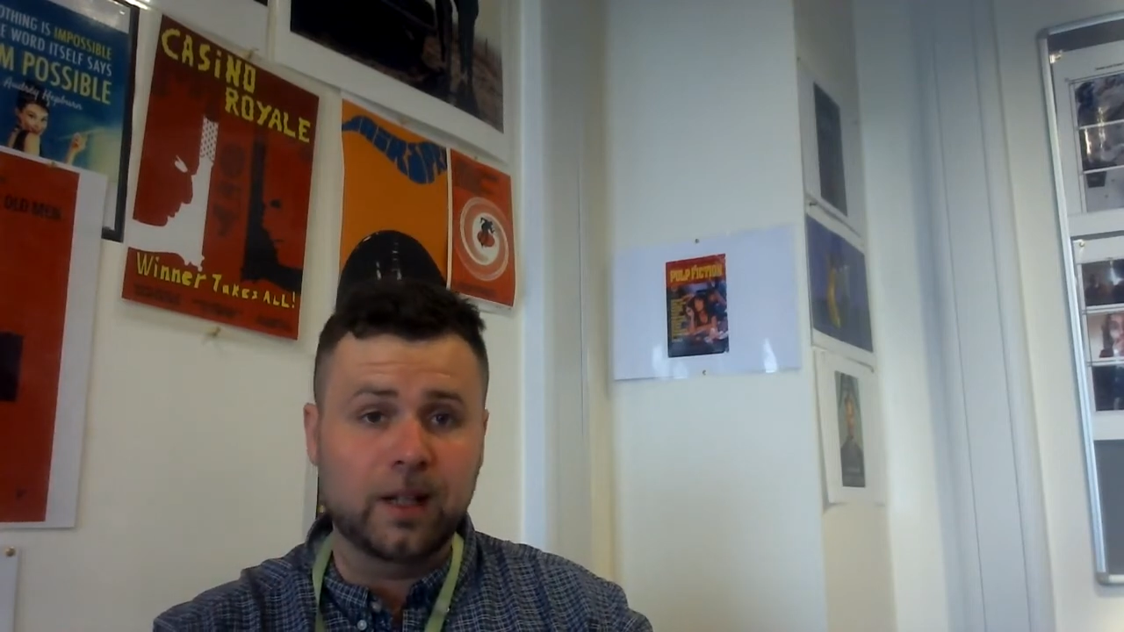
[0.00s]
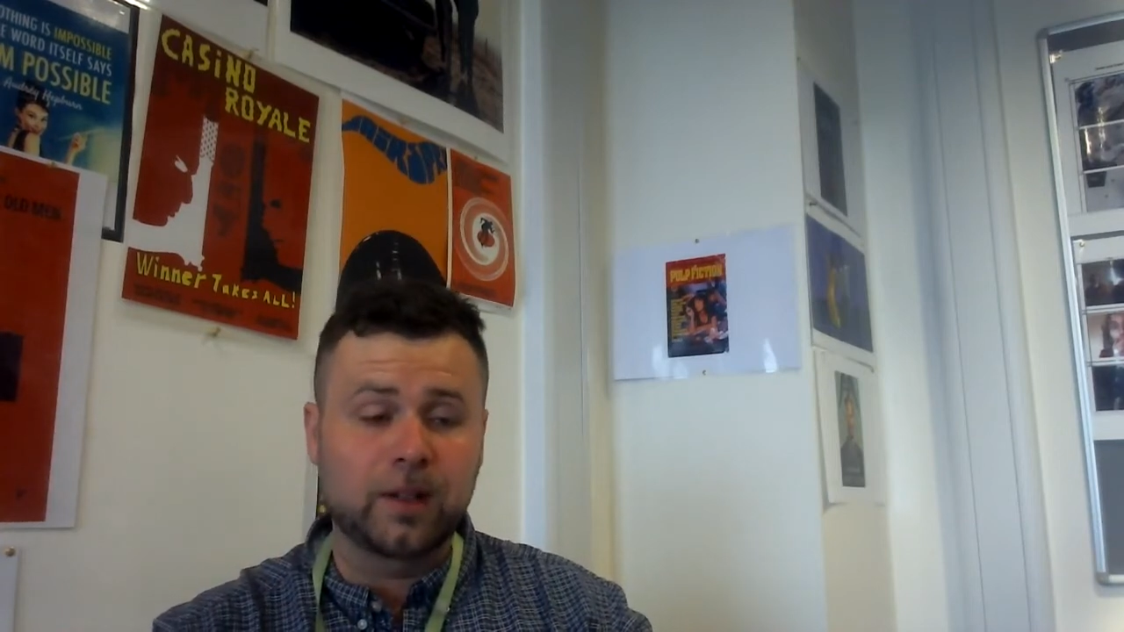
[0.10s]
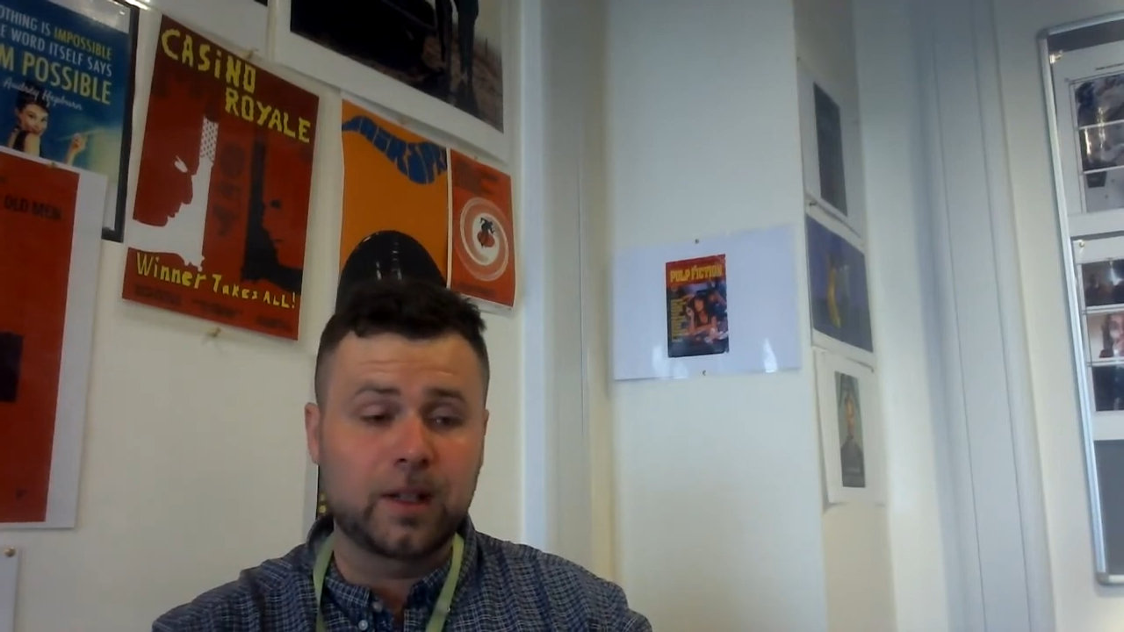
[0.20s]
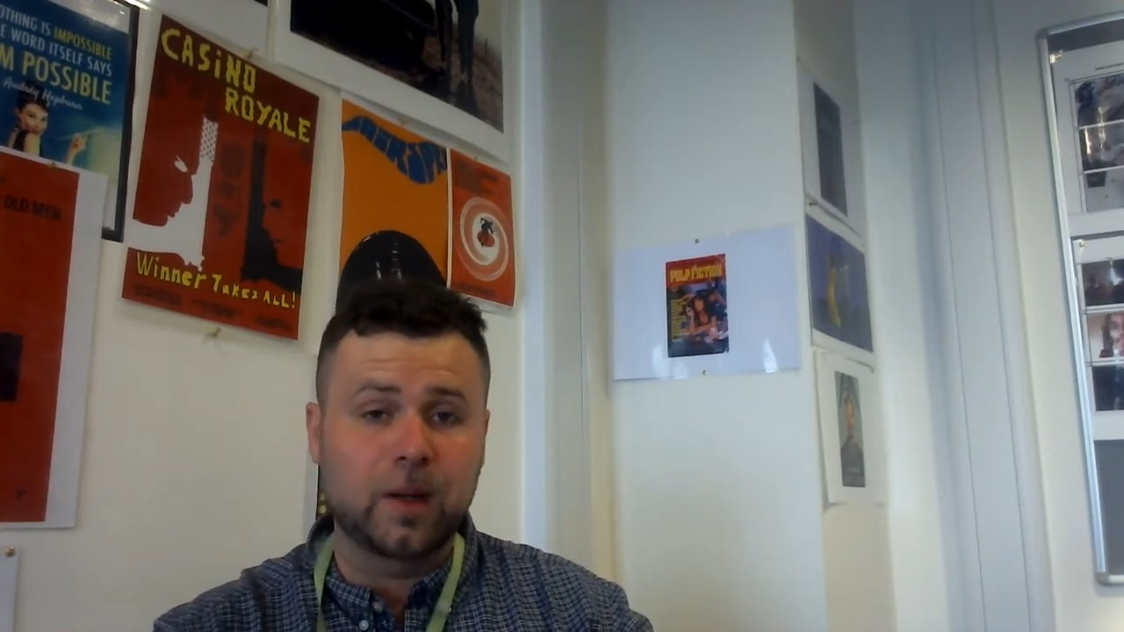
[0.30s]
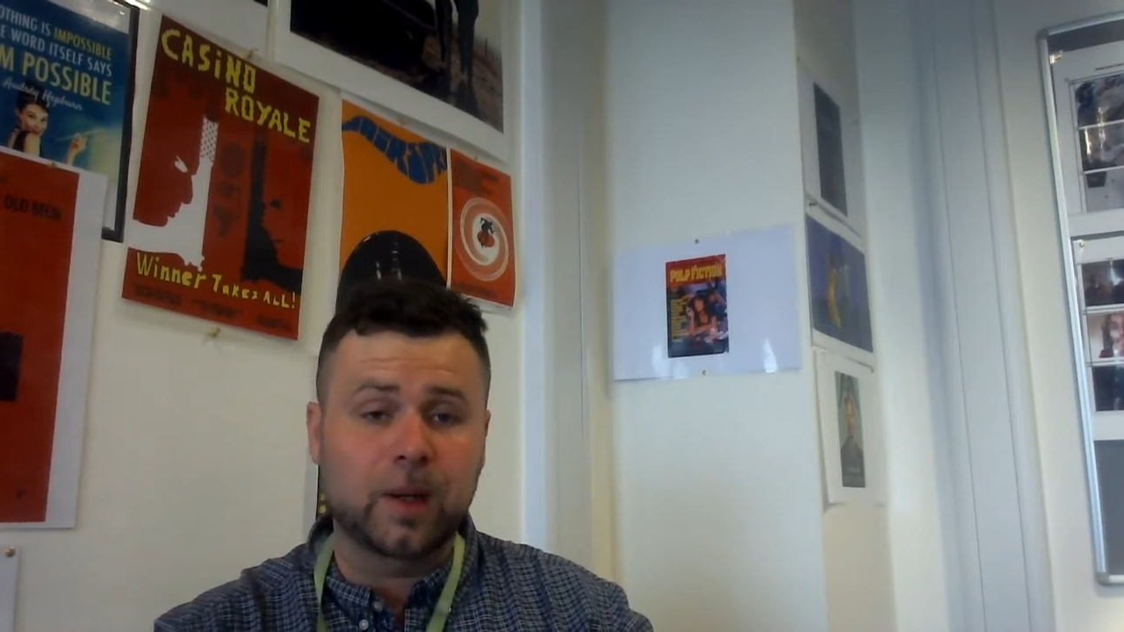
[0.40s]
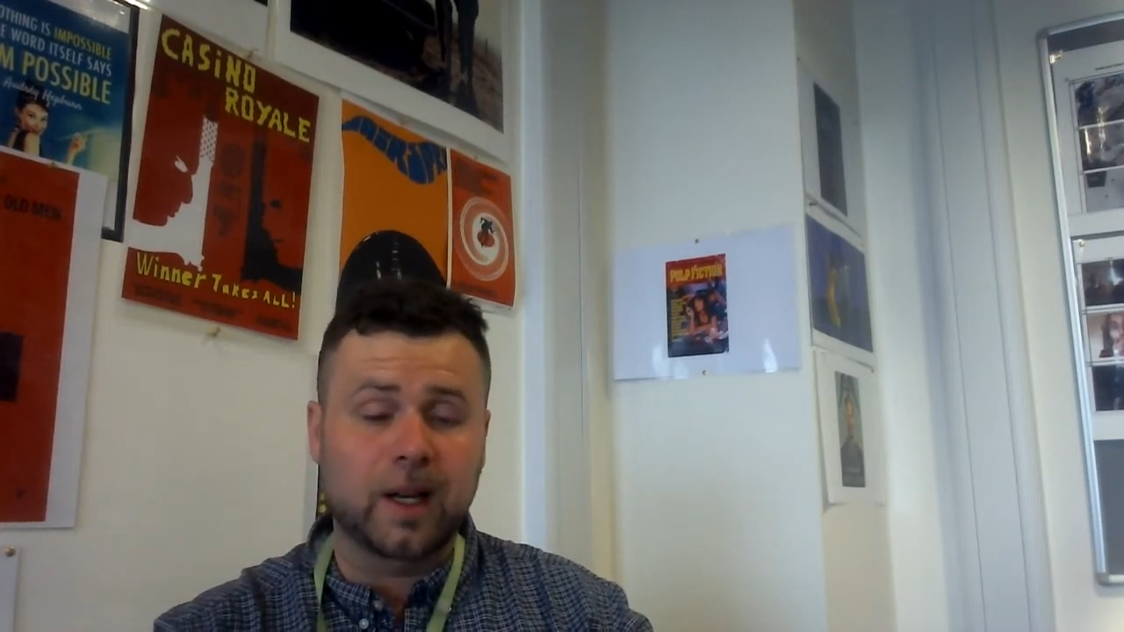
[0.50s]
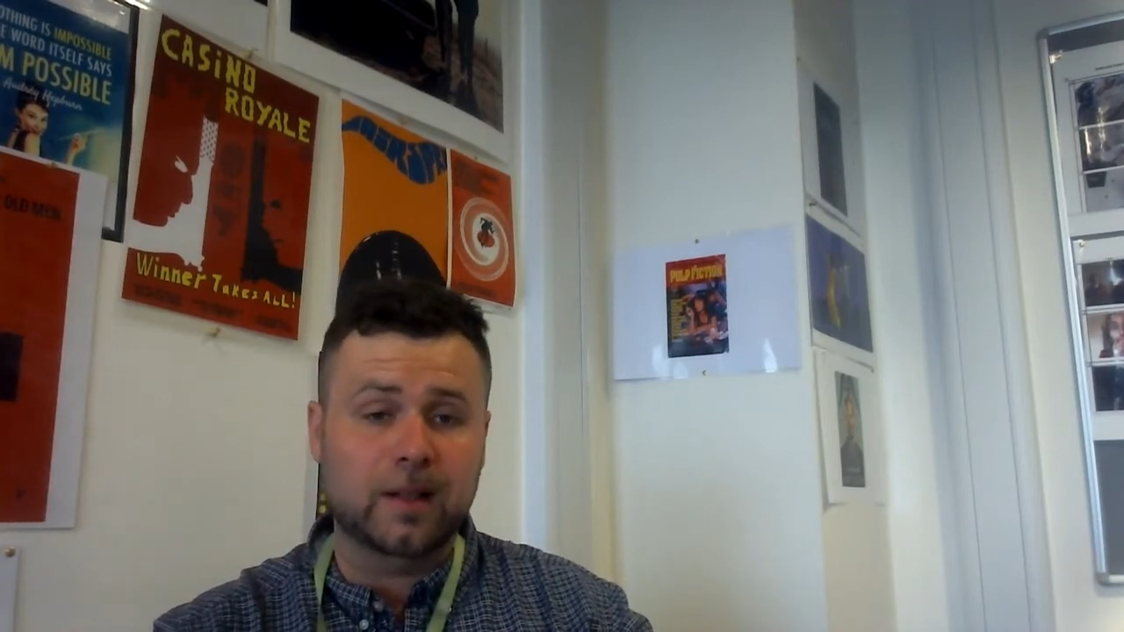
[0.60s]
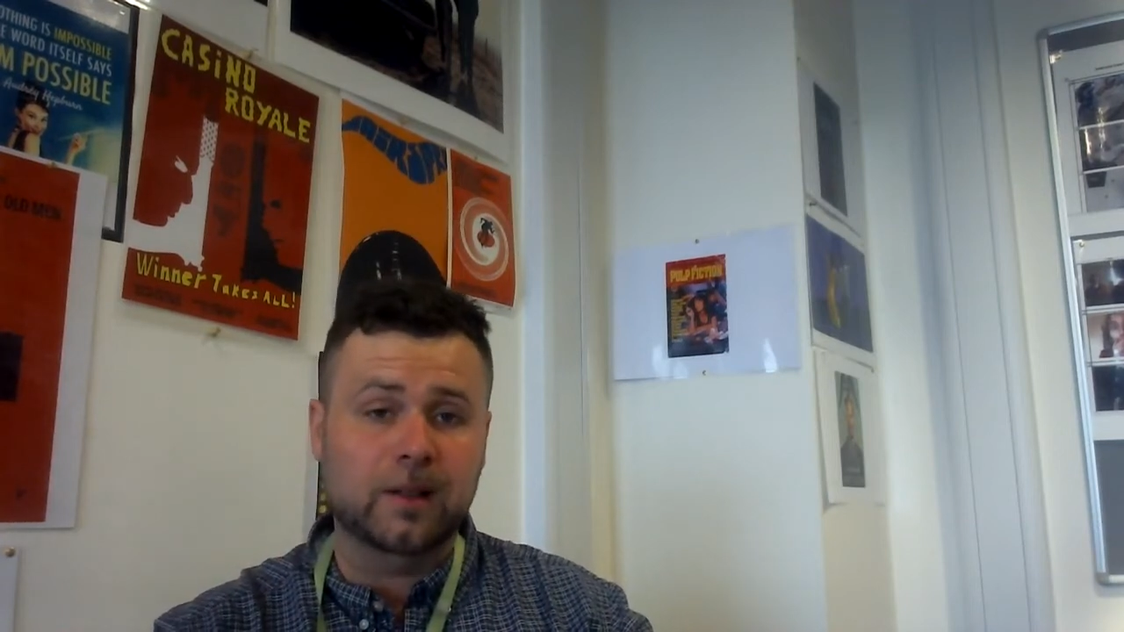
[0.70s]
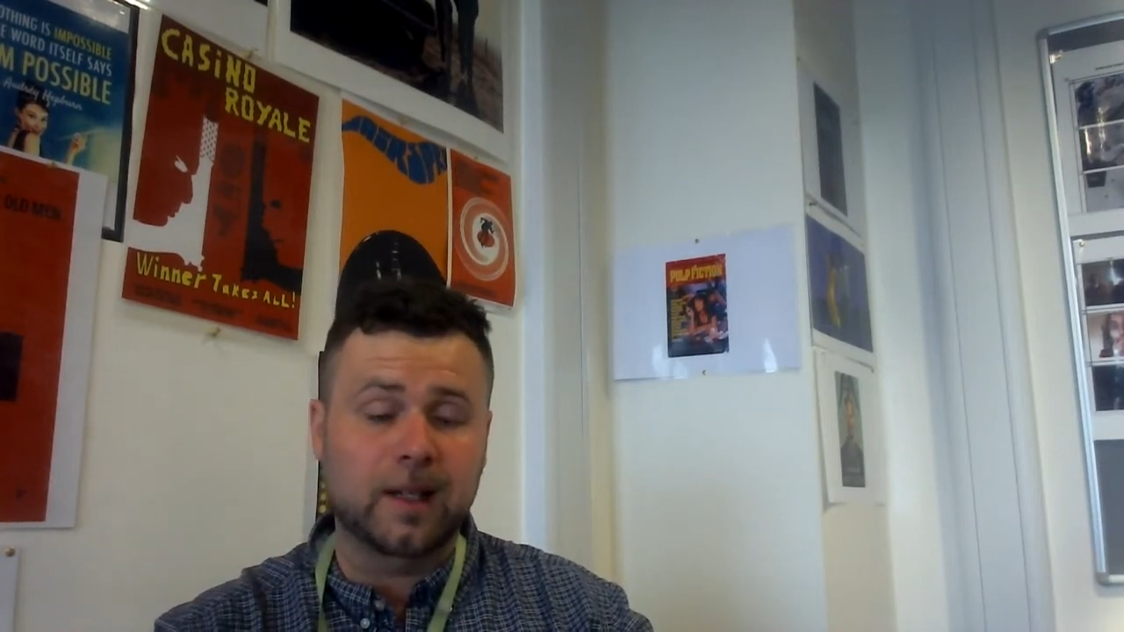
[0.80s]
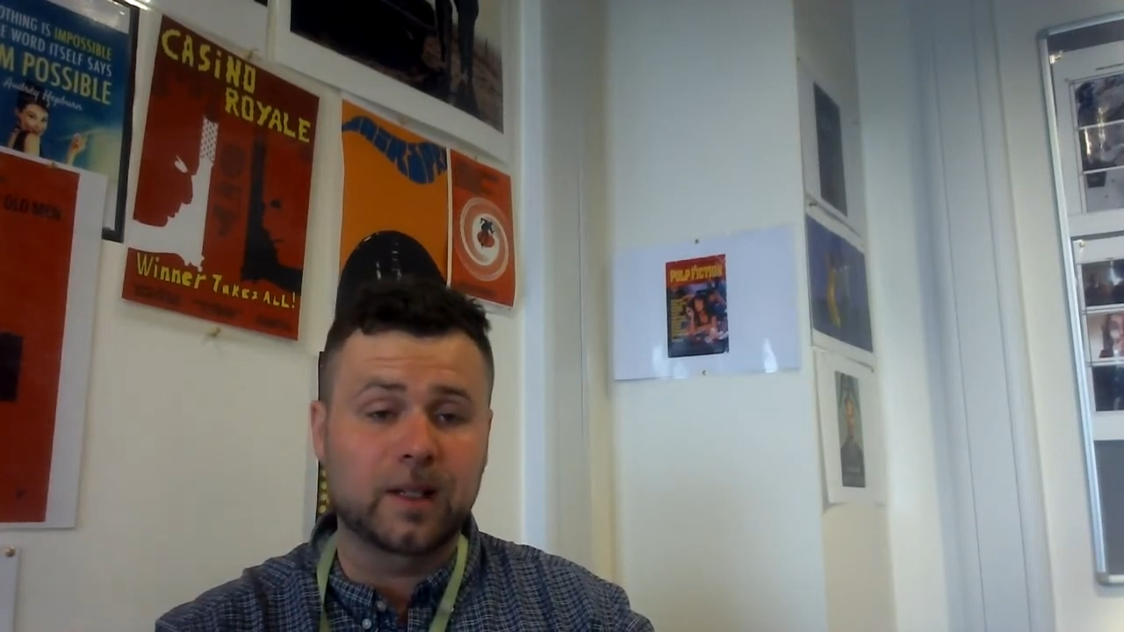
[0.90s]
at Newcastle
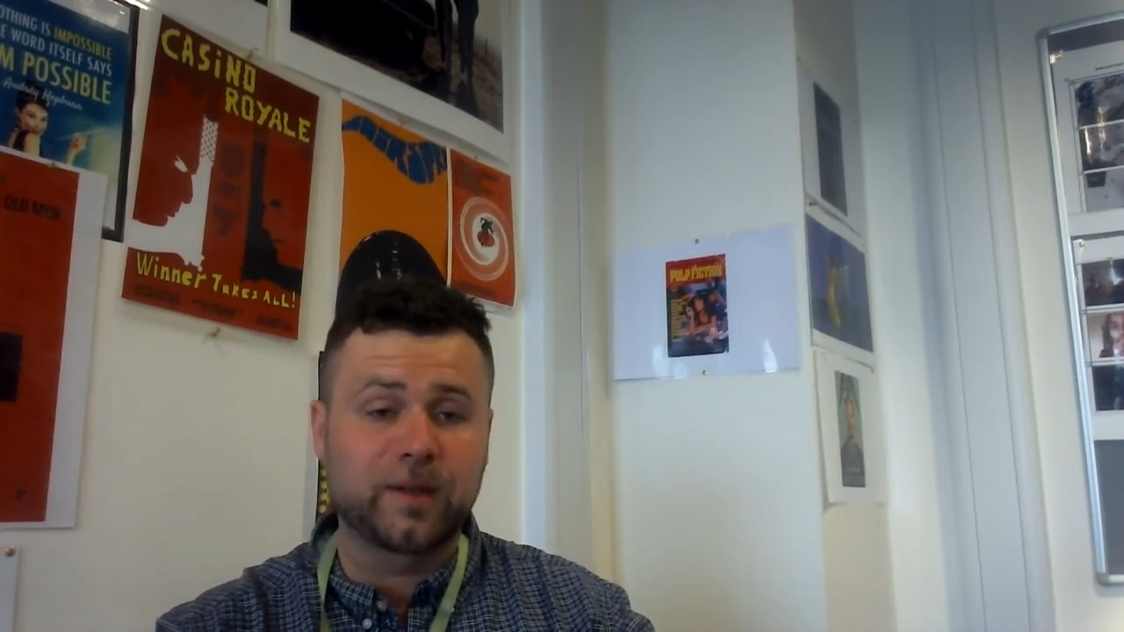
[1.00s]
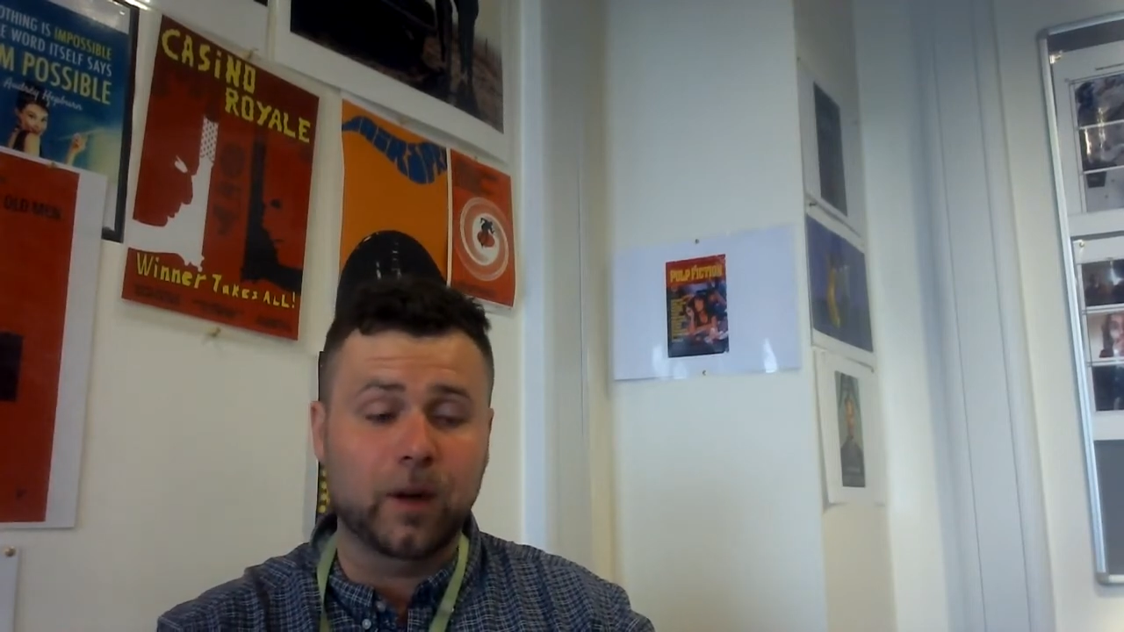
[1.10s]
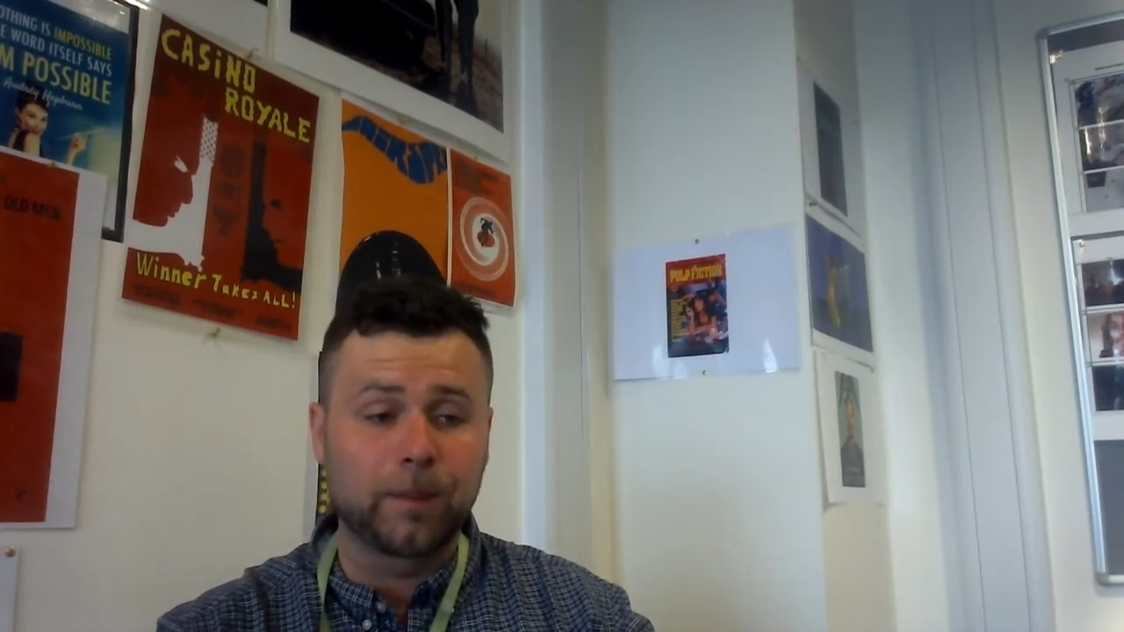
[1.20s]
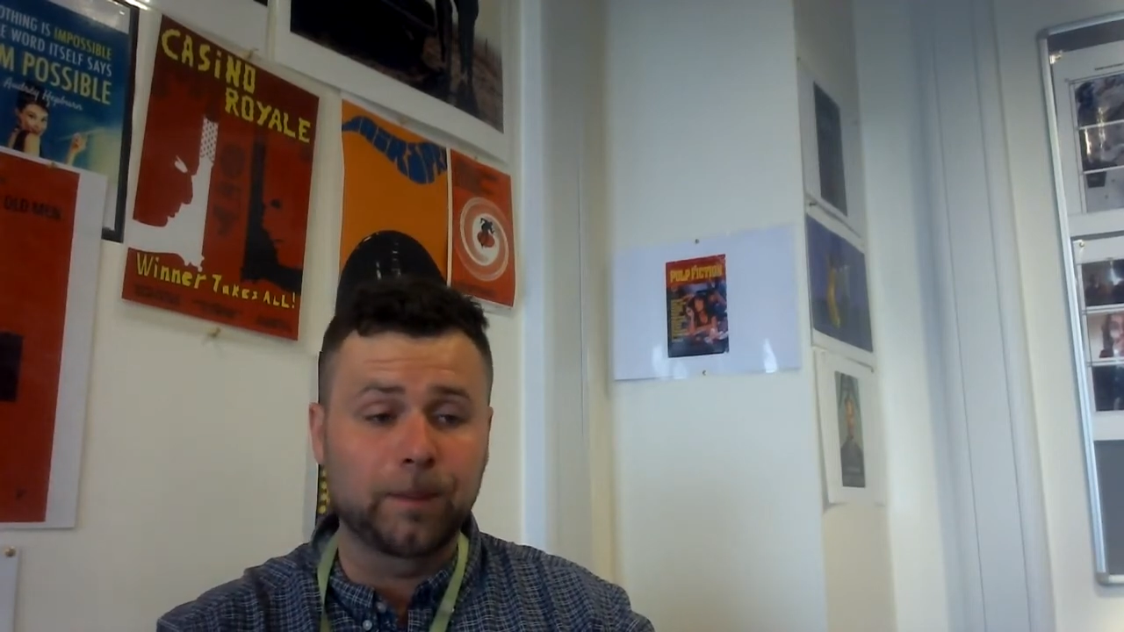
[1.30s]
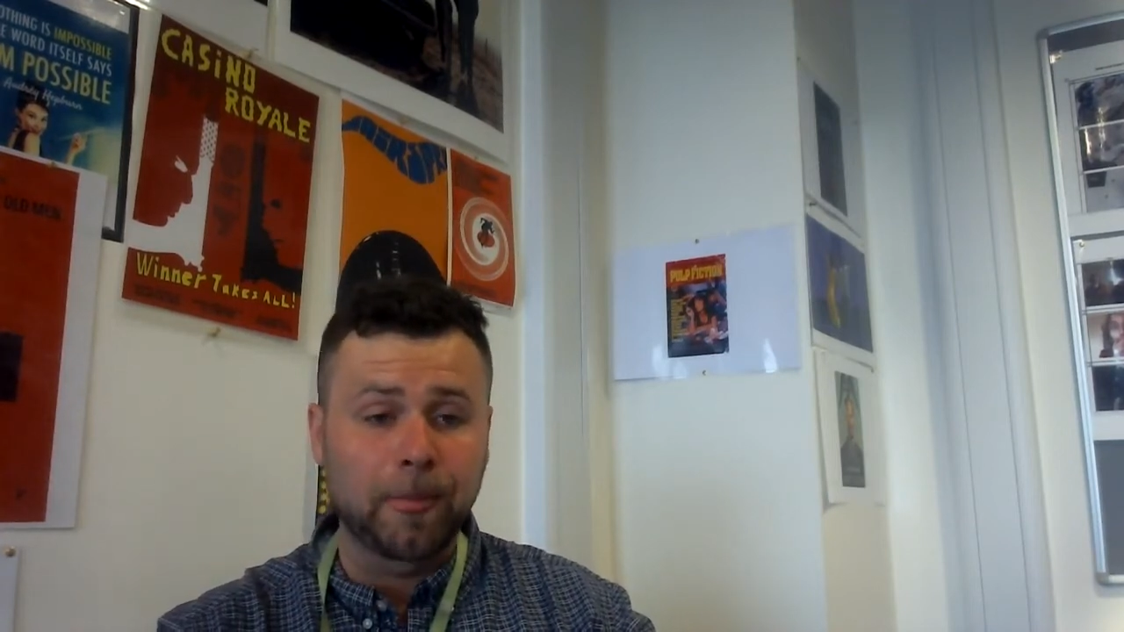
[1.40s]
Sixth Form.